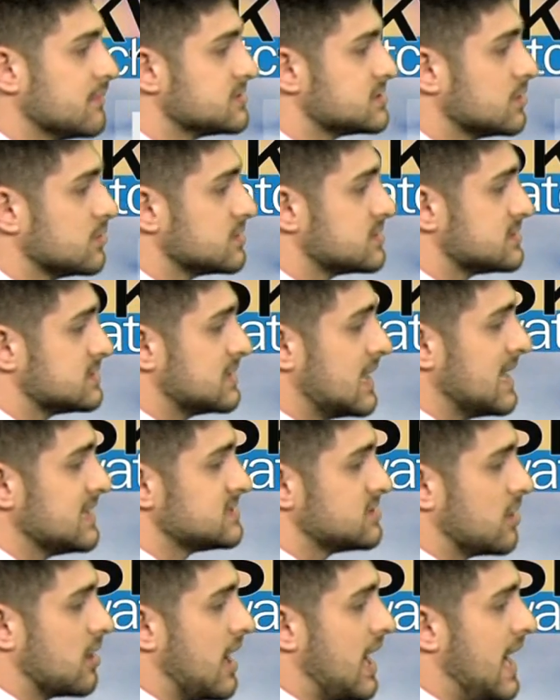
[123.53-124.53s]
So that's
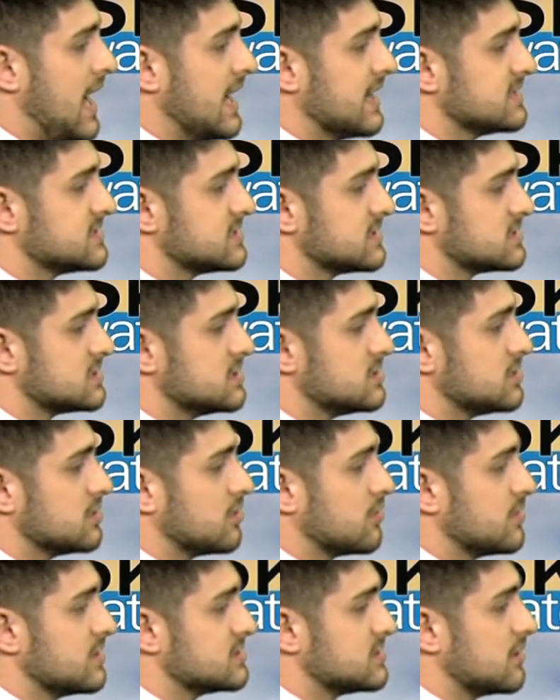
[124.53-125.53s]
our high is 62
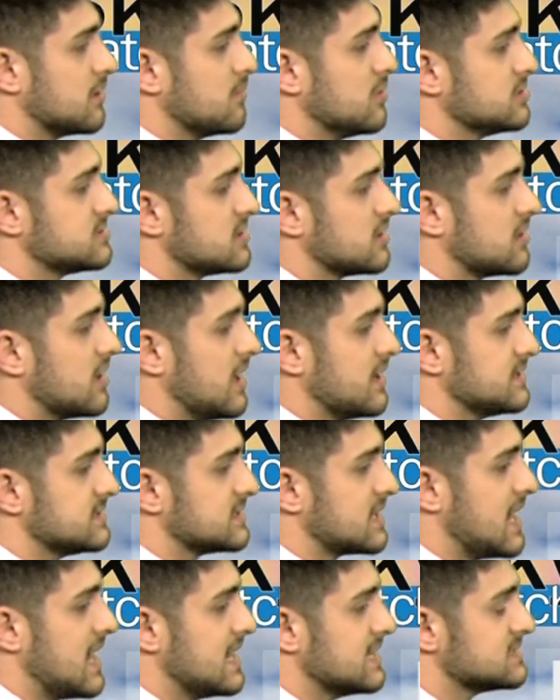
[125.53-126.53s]
degrees under mostly cloudy
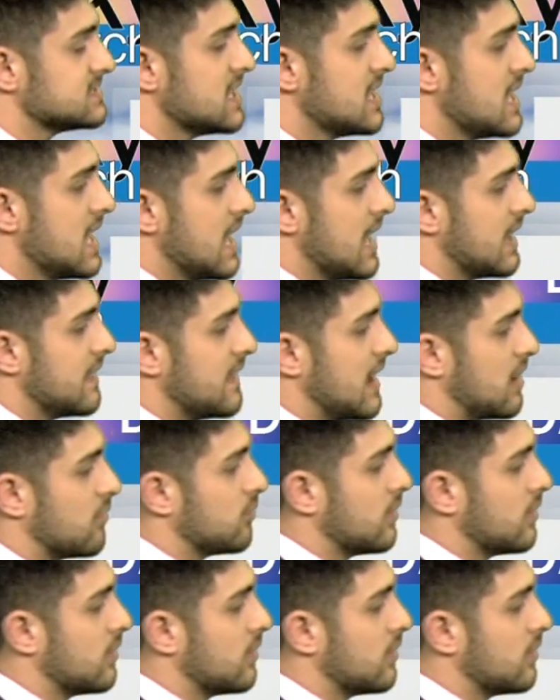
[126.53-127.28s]
skies, and that